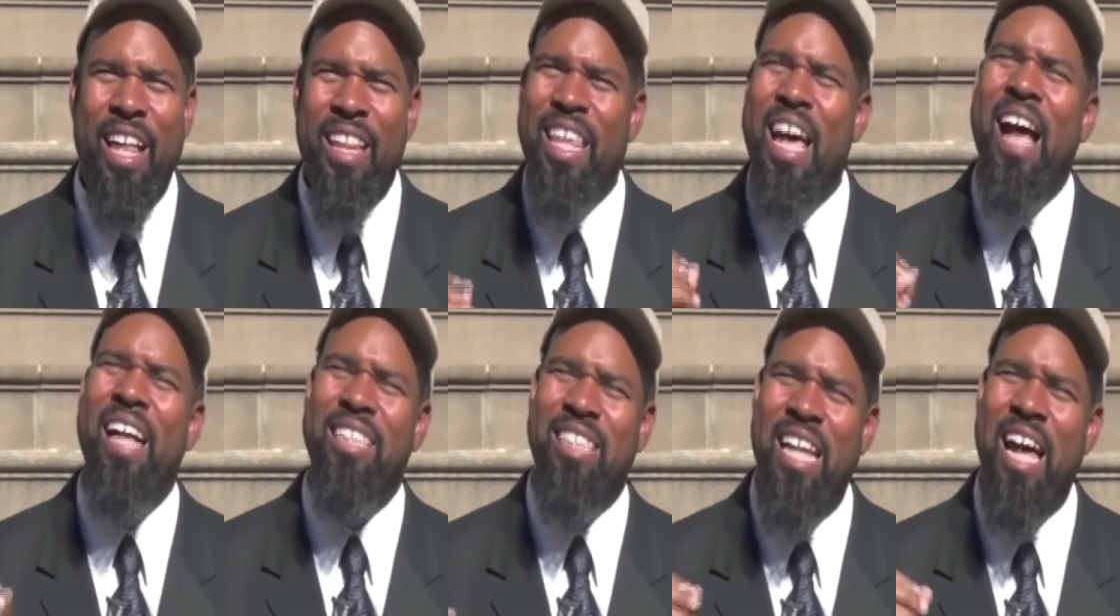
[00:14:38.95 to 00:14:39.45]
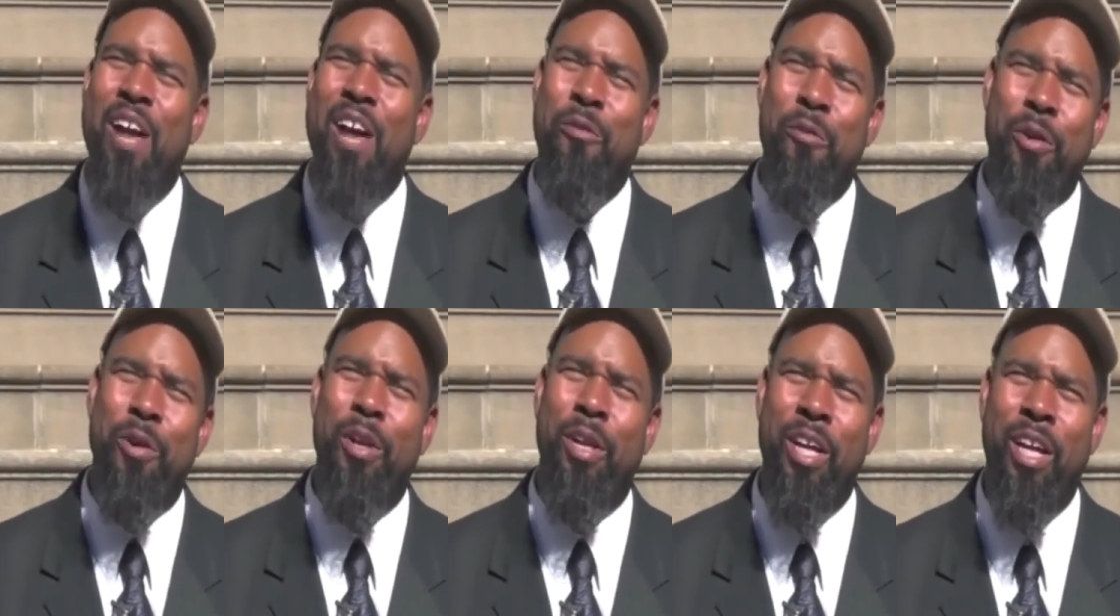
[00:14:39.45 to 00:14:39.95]
That's not
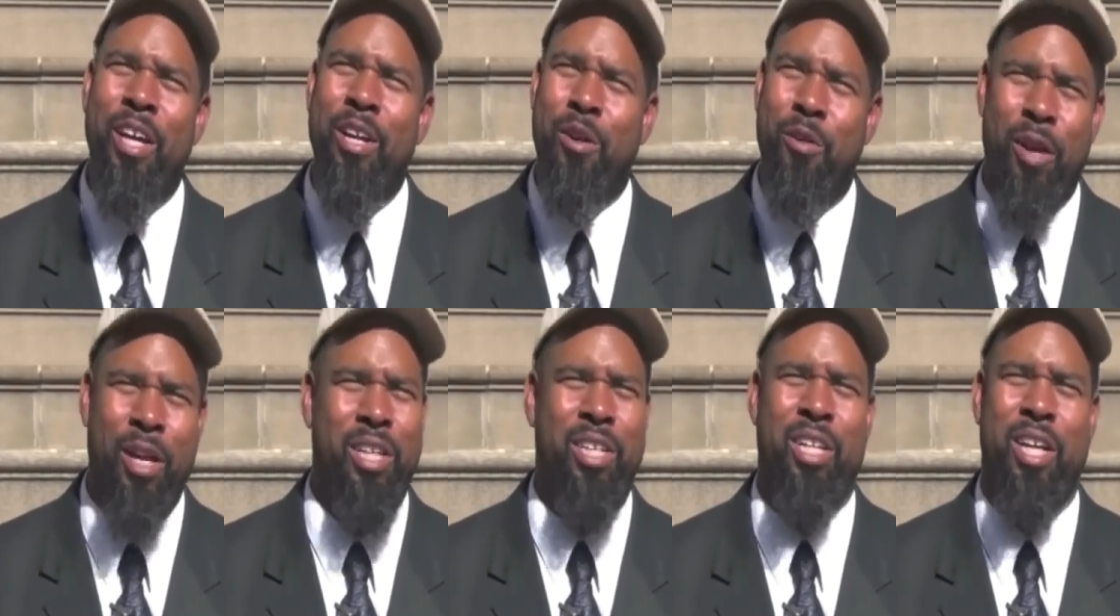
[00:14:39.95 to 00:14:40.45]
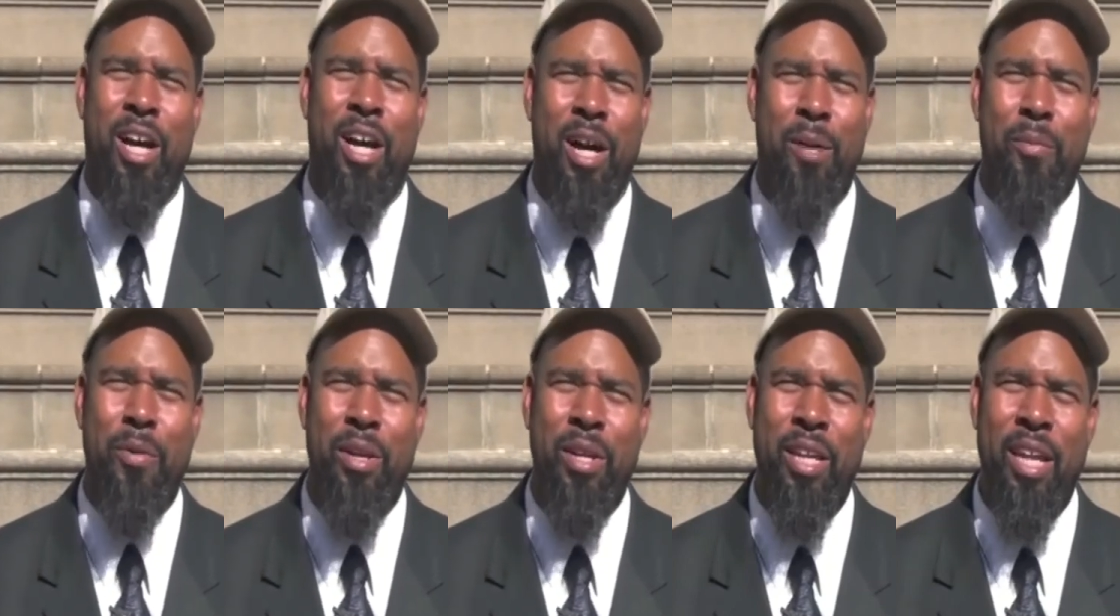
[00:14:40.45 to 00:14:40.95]
really a great
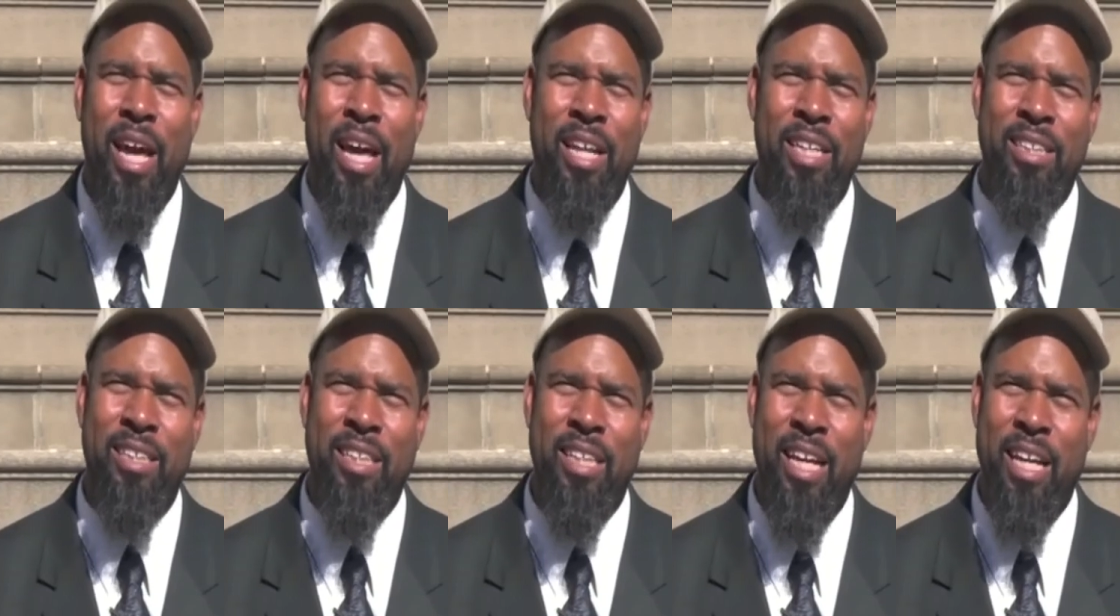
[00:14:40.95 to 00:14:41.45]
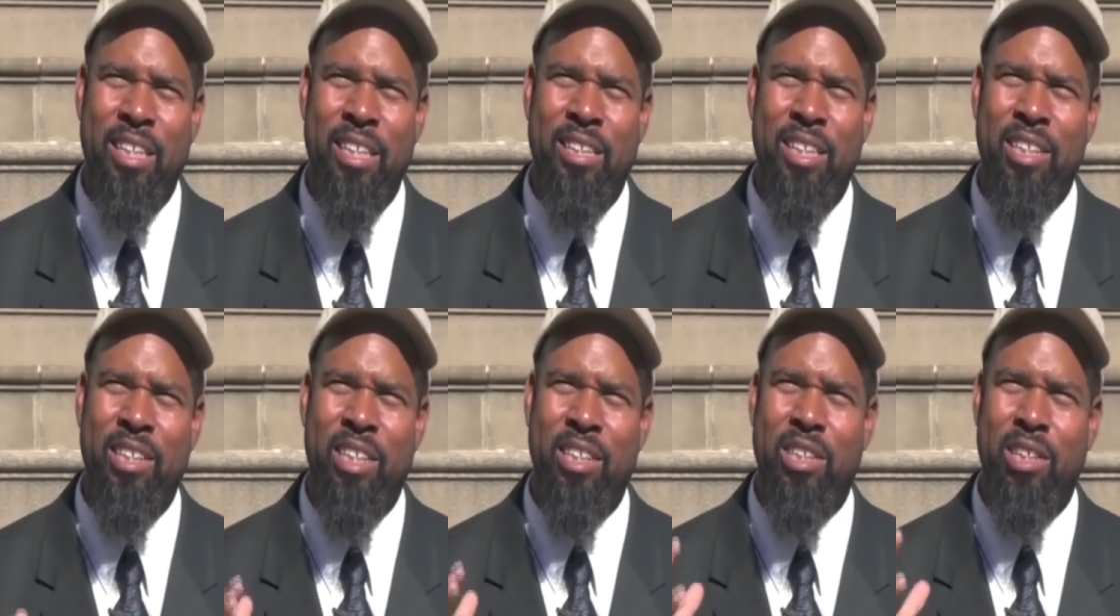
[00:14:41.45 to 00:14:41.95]
job. That is
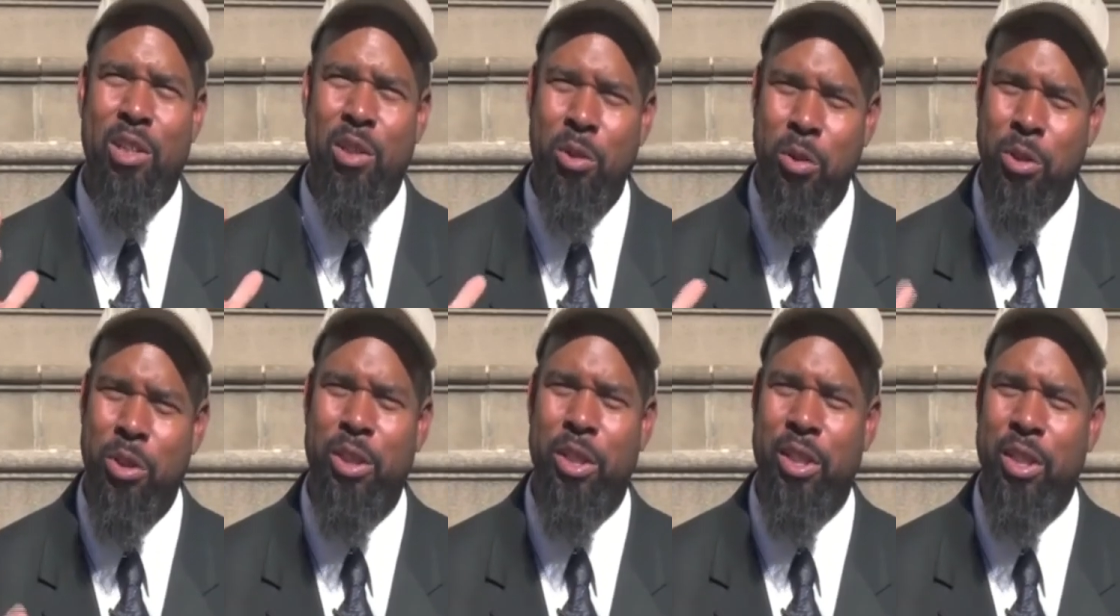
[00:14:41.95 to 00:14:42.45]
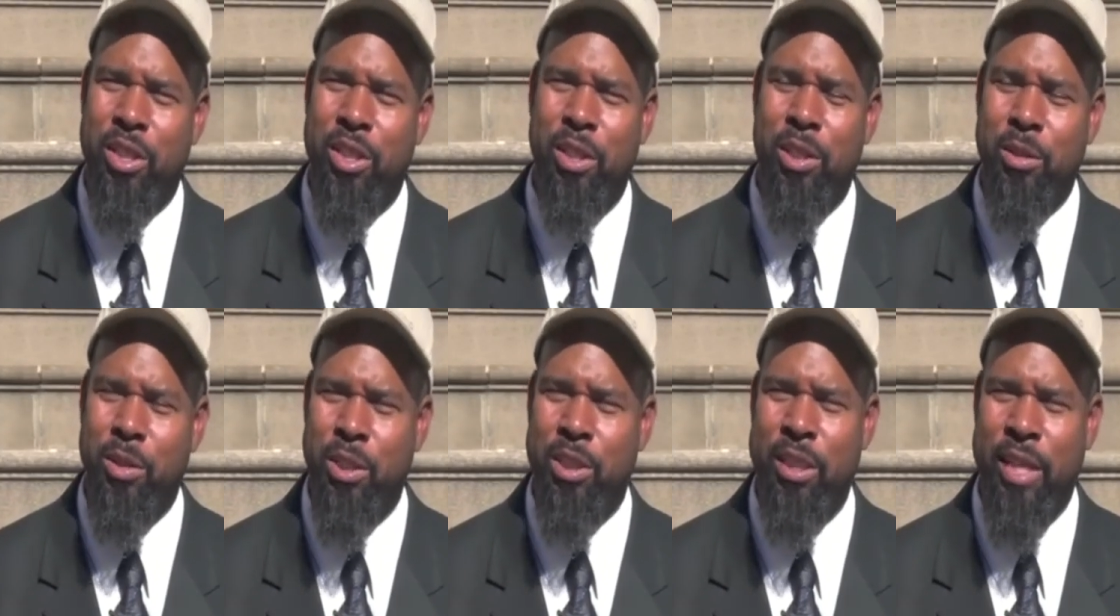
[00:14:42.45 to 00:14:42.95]
just a solution
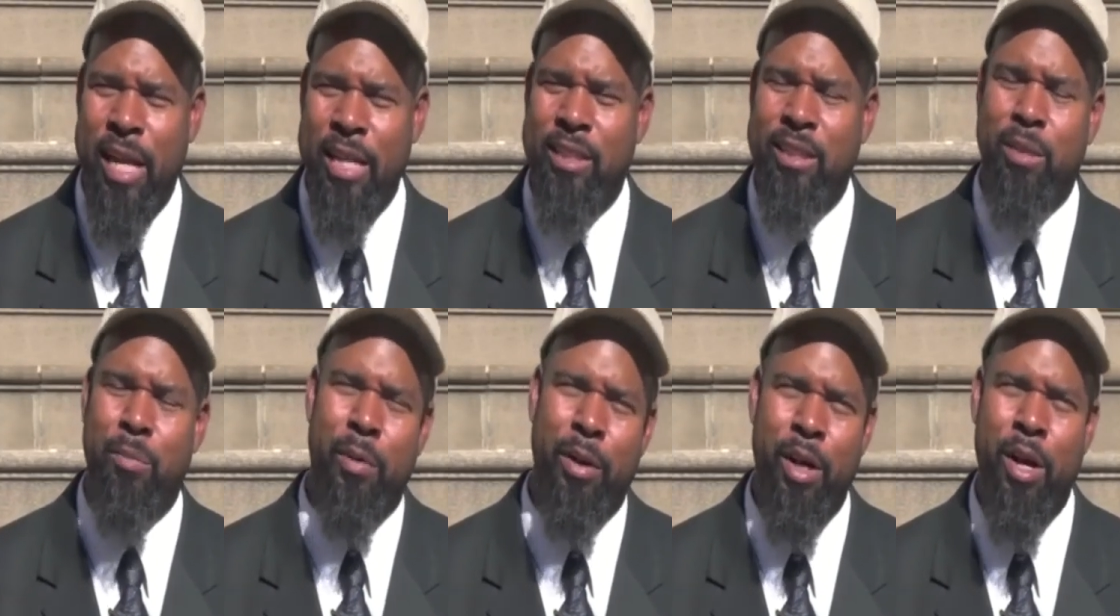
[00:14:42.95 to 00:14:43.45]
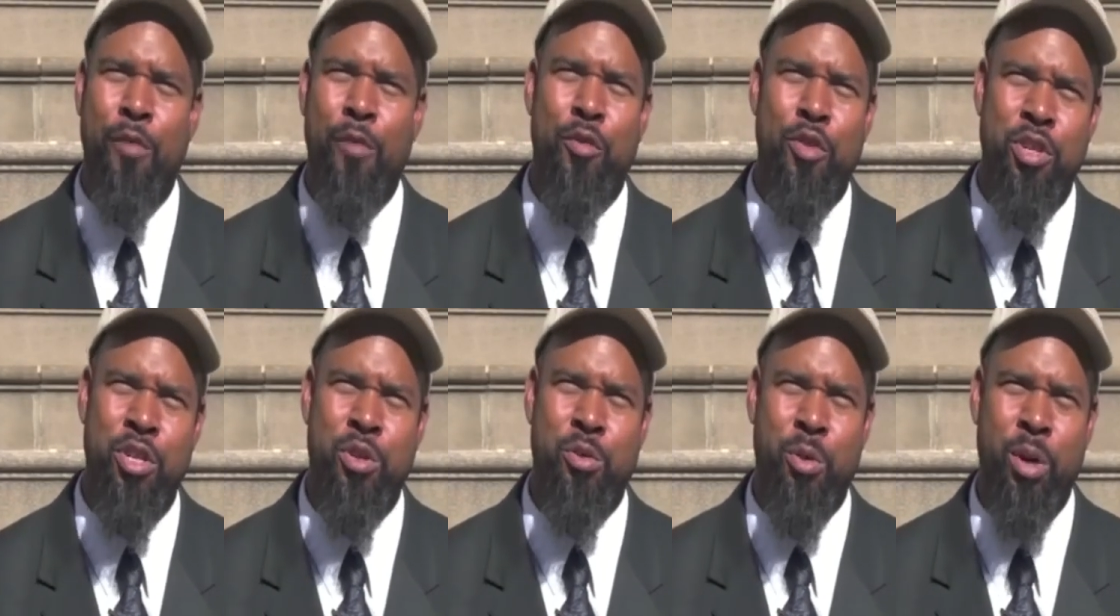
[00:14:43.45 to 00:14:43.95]
to just get somebody off
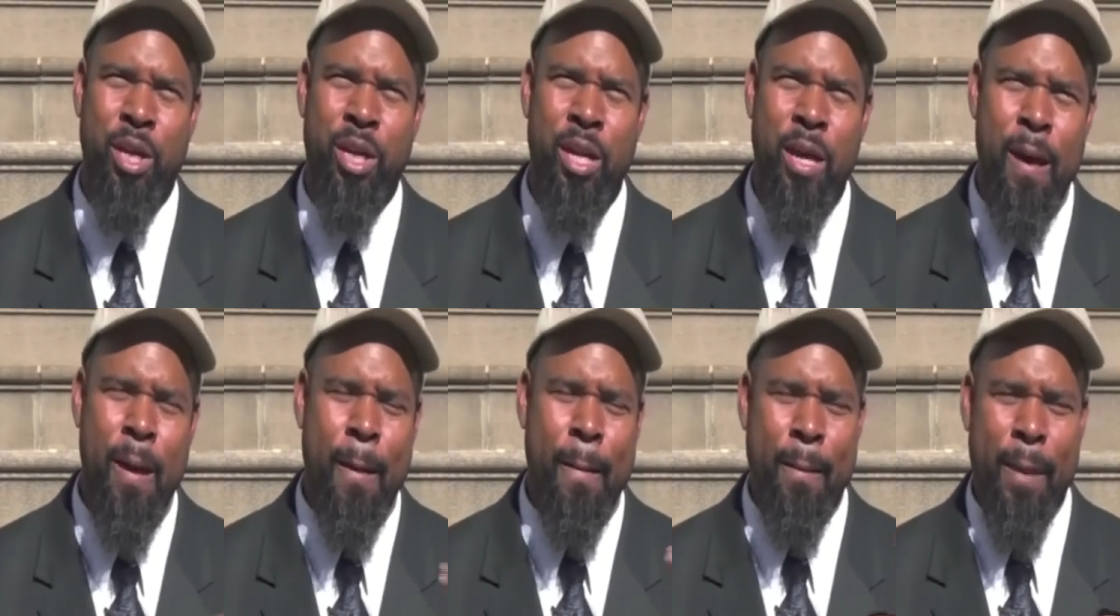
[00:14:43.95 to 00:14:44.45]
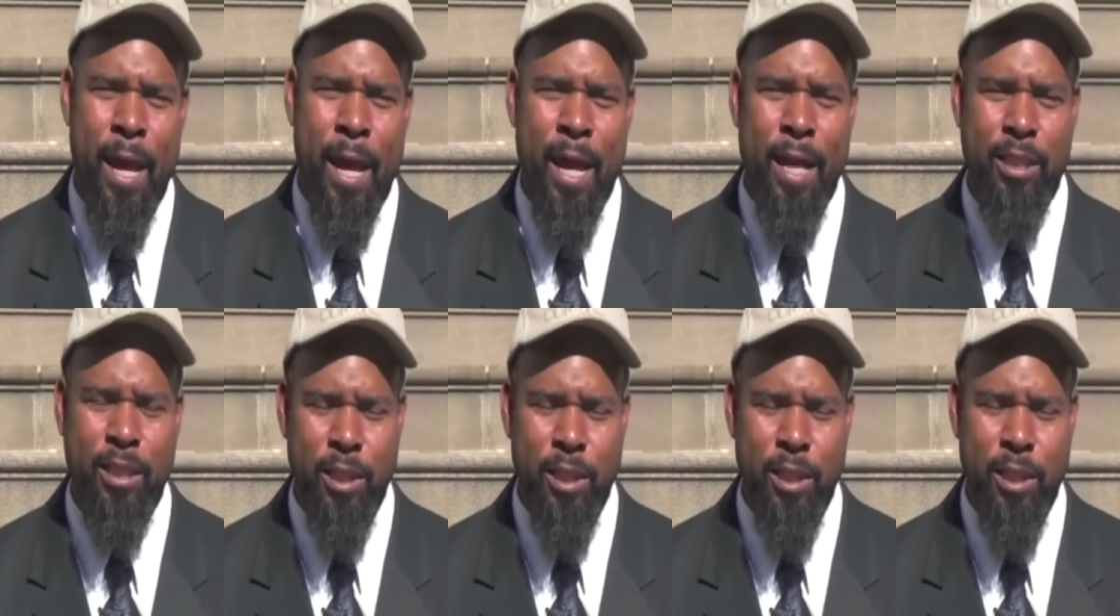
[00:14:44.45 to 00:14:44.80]
the street and